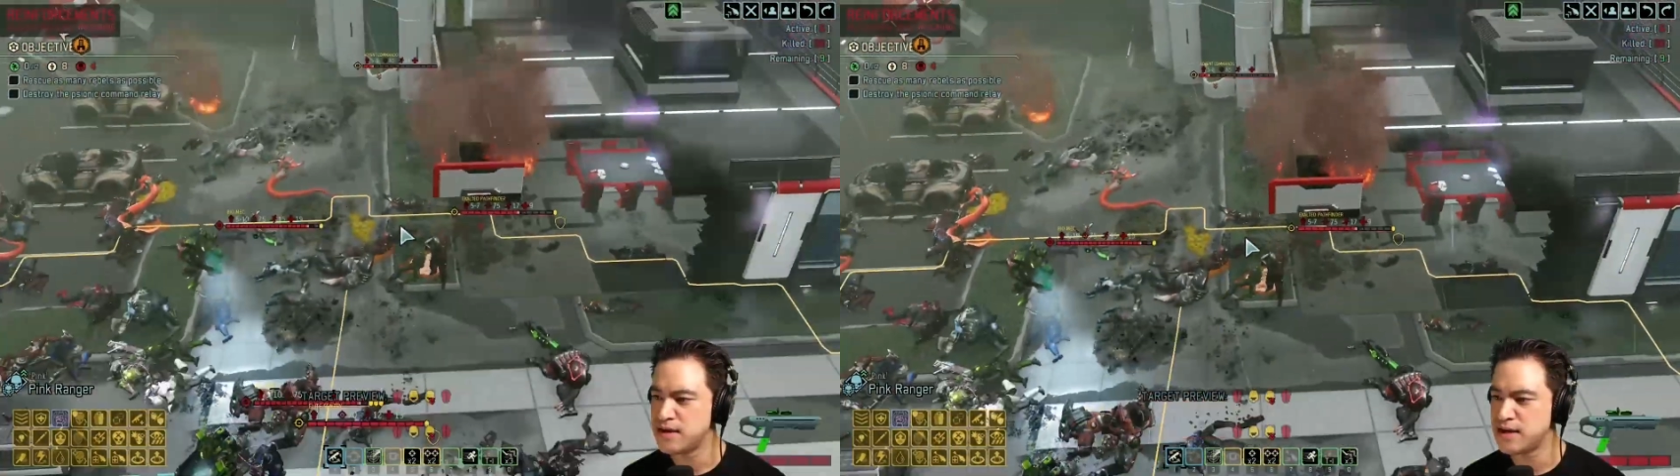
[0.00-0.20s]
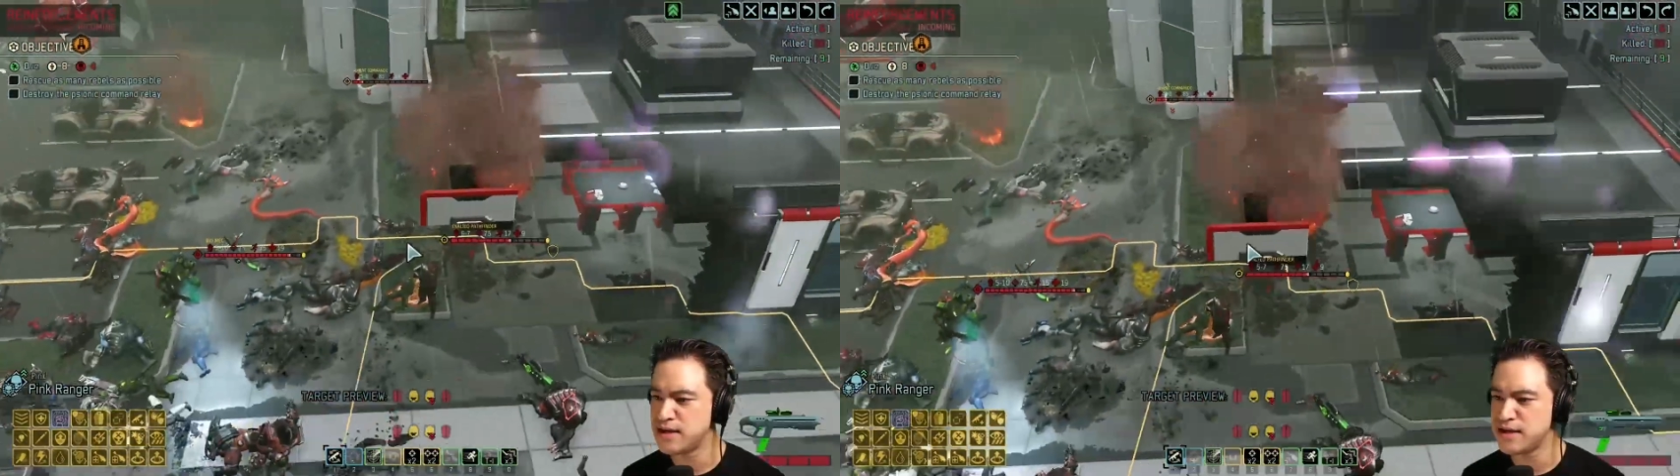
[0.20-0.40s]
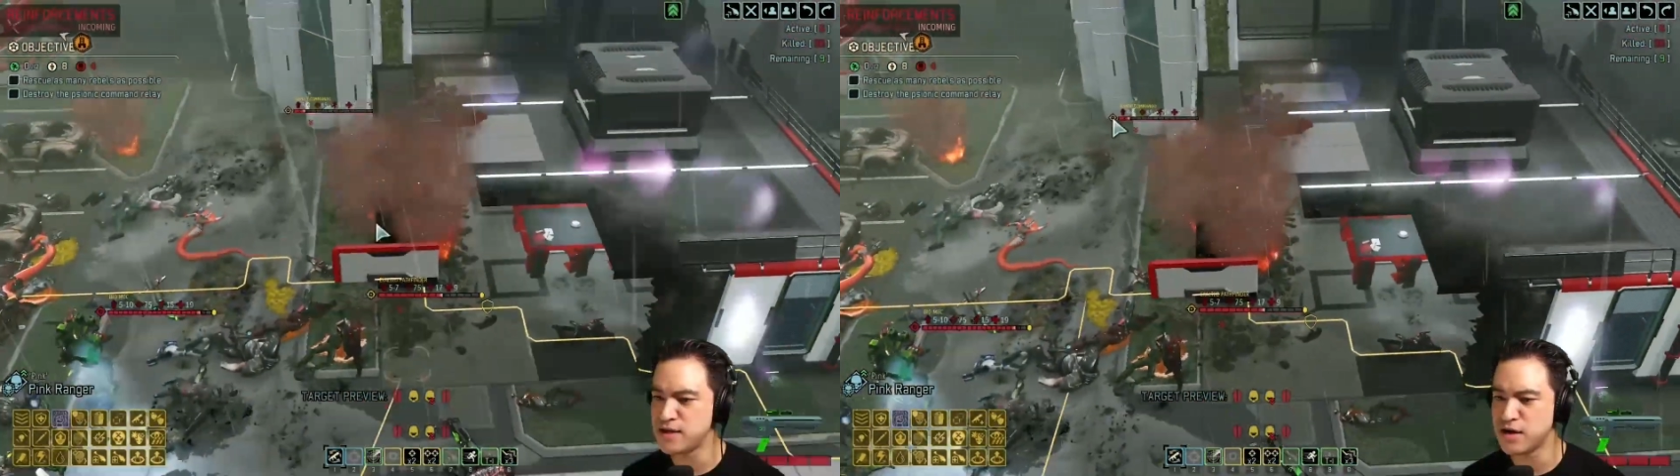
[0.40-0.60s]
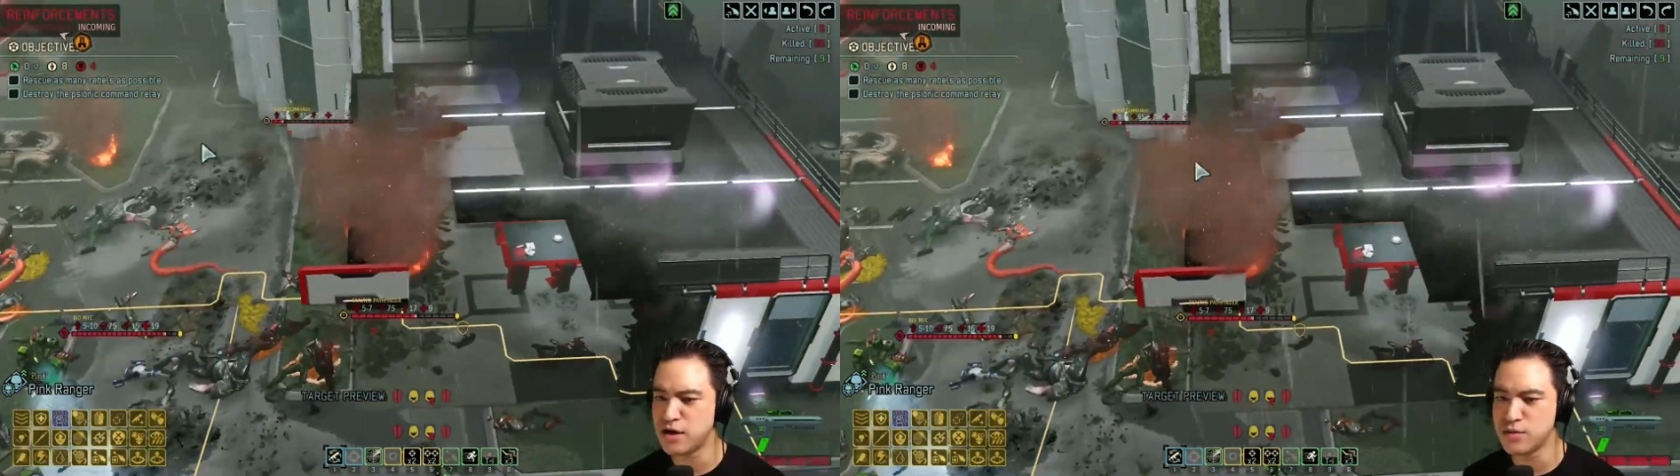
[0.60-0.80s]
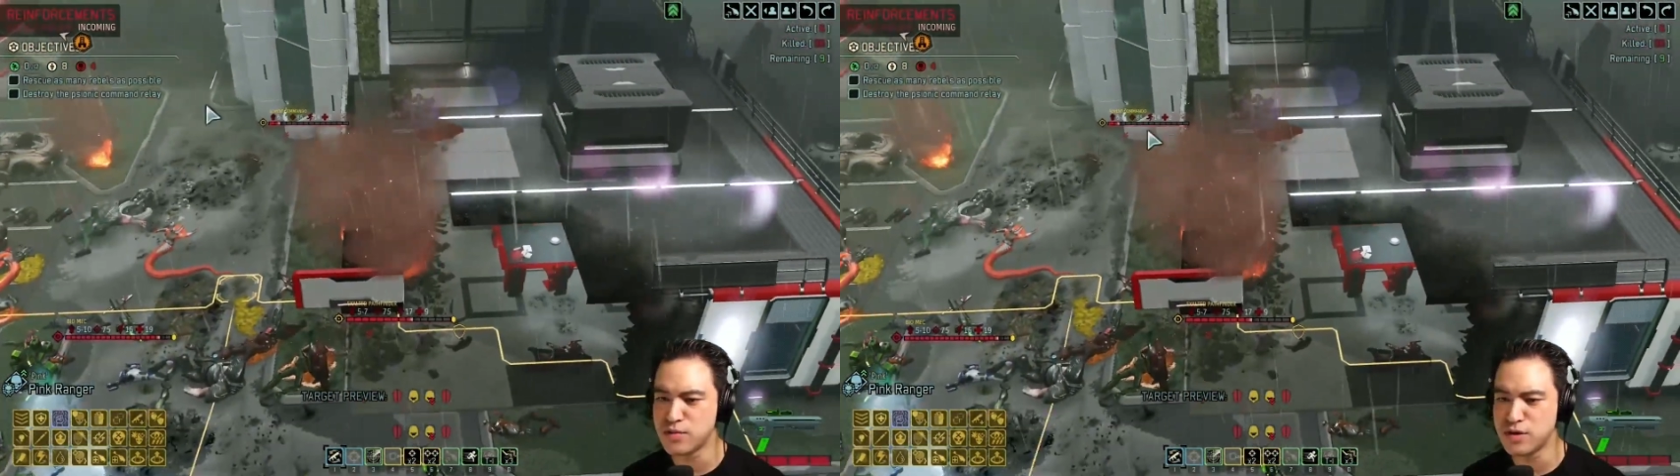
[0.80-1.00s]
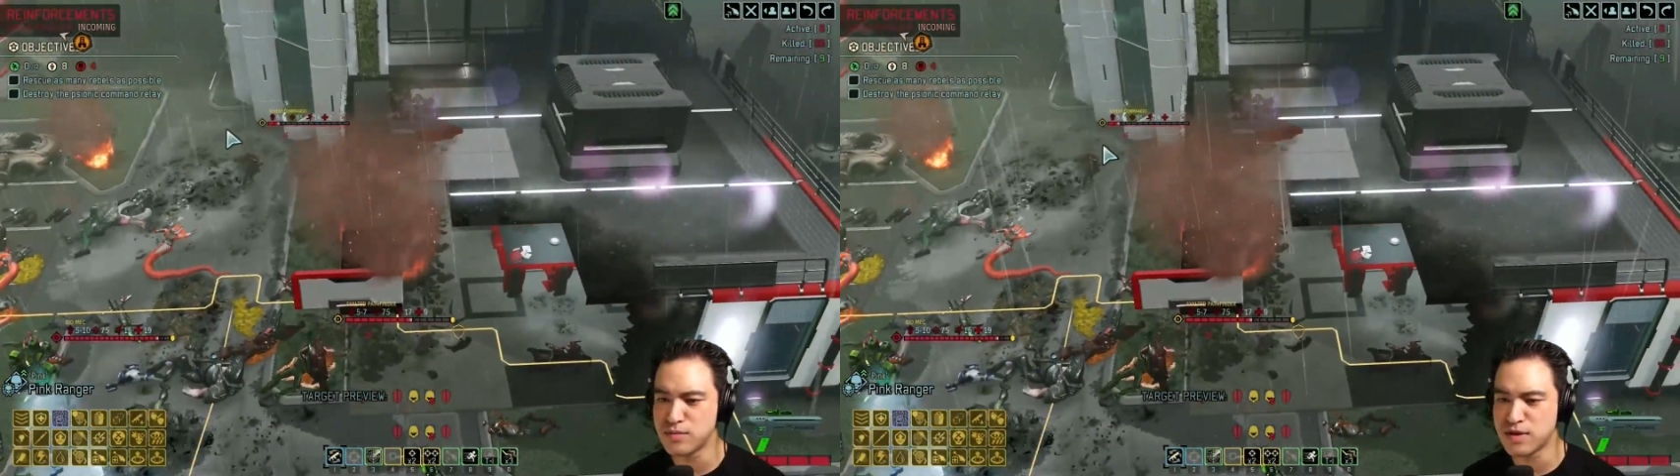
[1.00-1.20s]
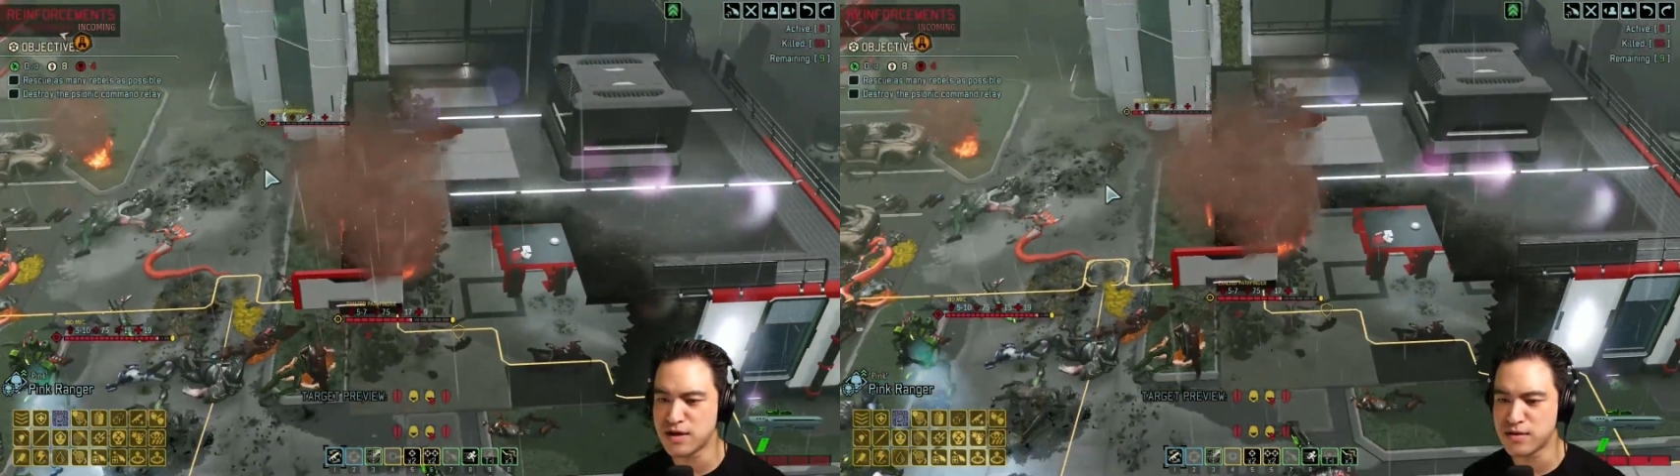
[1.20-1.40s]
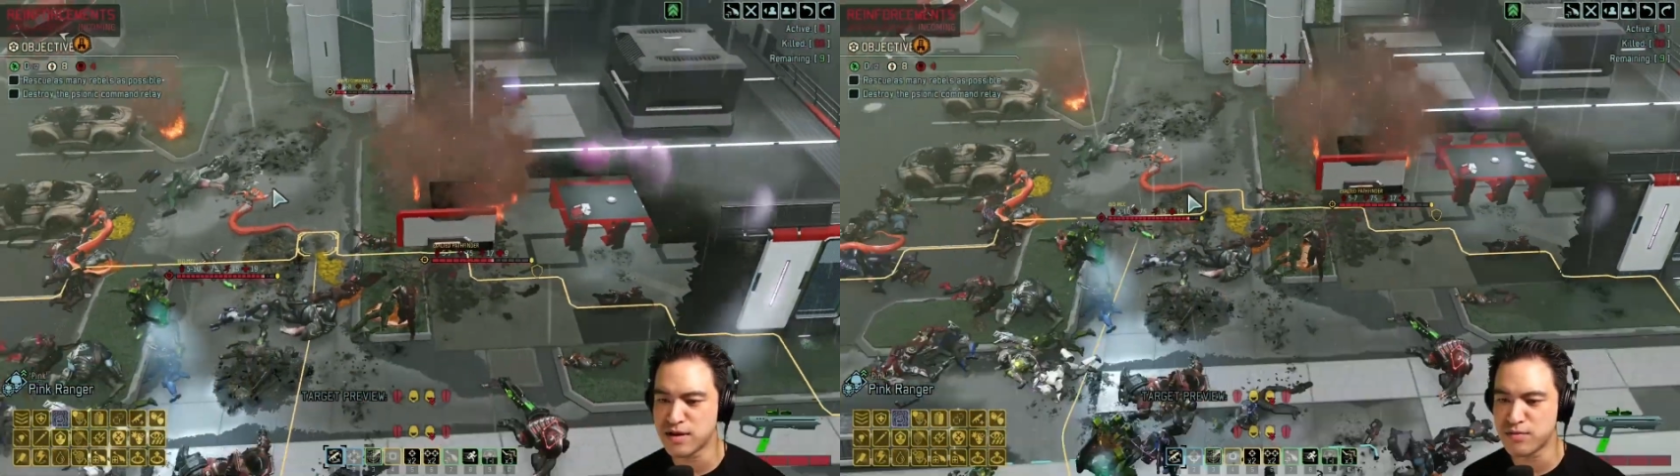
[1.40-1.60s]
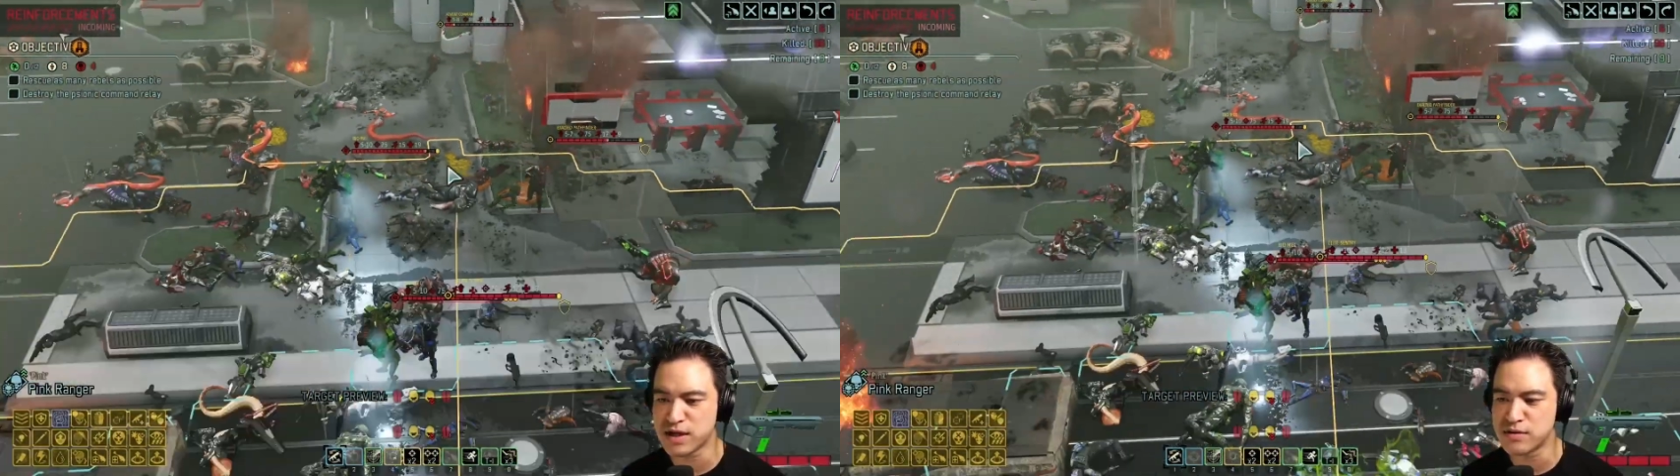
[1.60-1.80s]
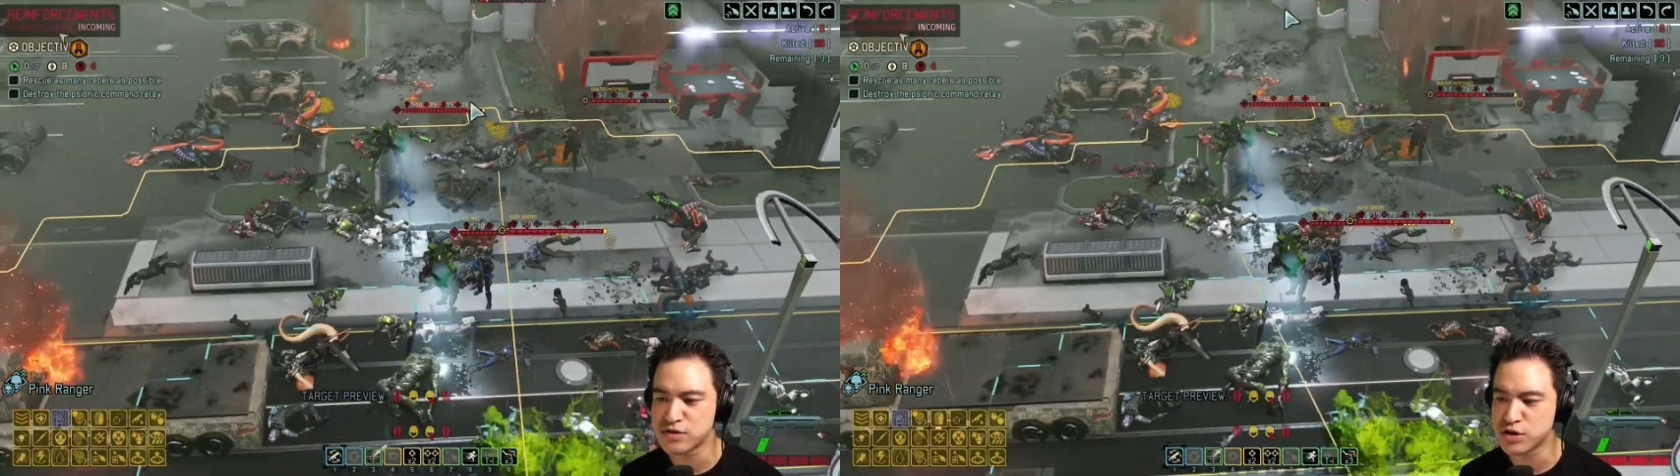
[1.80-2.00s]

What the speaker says: And then, oh, no, there we go. So